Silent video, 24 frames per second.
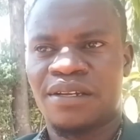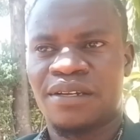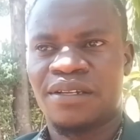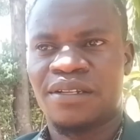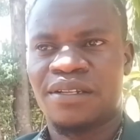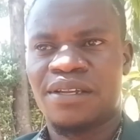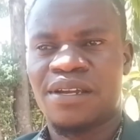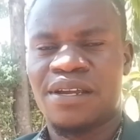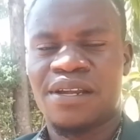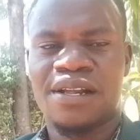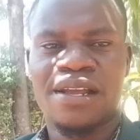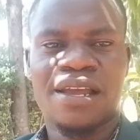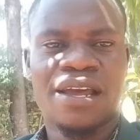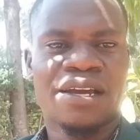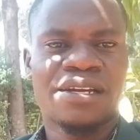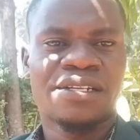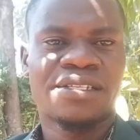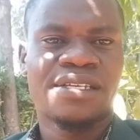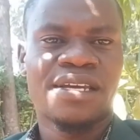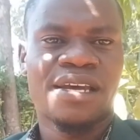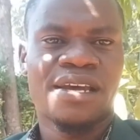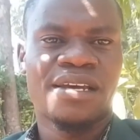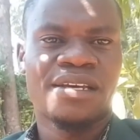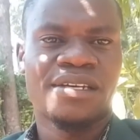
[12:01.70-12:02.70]

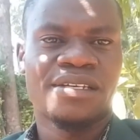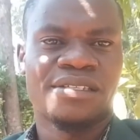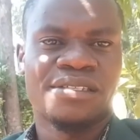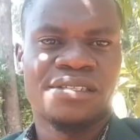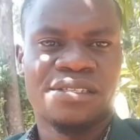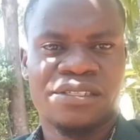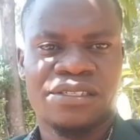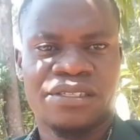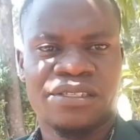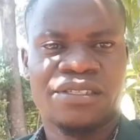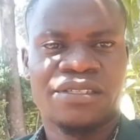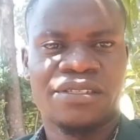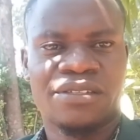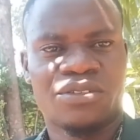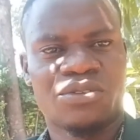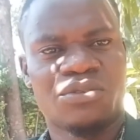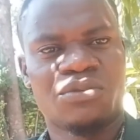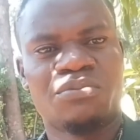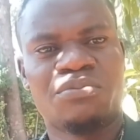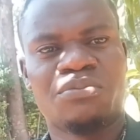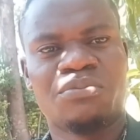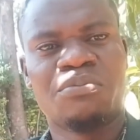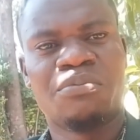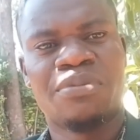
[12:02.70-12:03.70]
reactors to
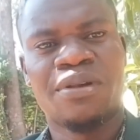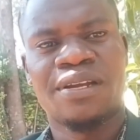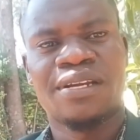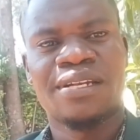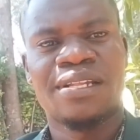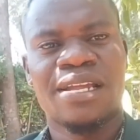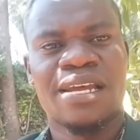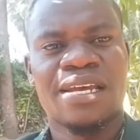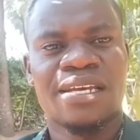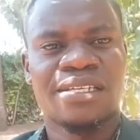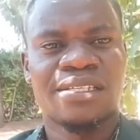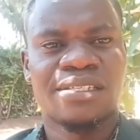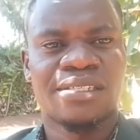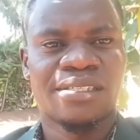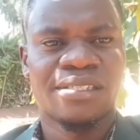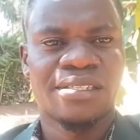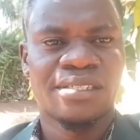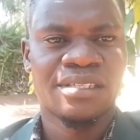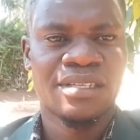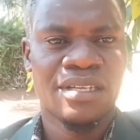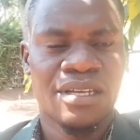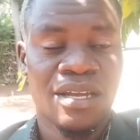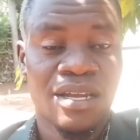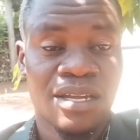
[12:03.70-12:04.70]
bring lies.
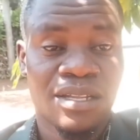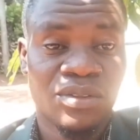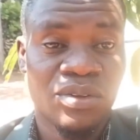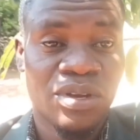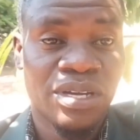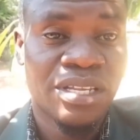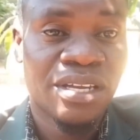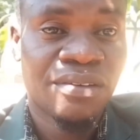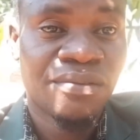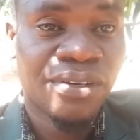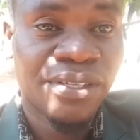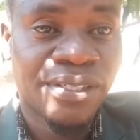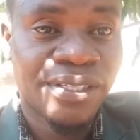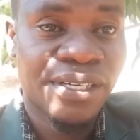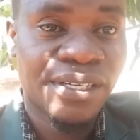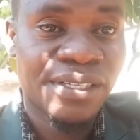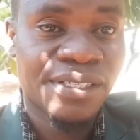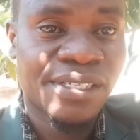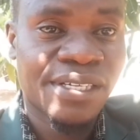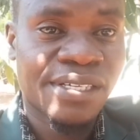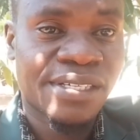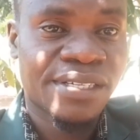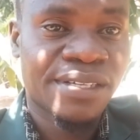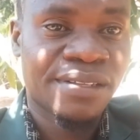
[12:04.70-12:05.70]
No, I never say
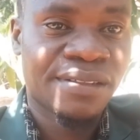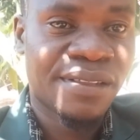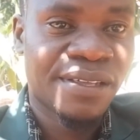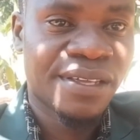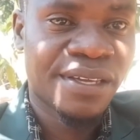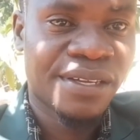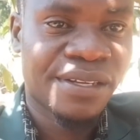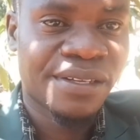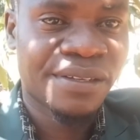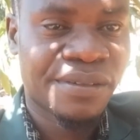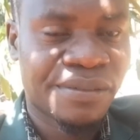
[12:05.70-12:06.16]
such a thing.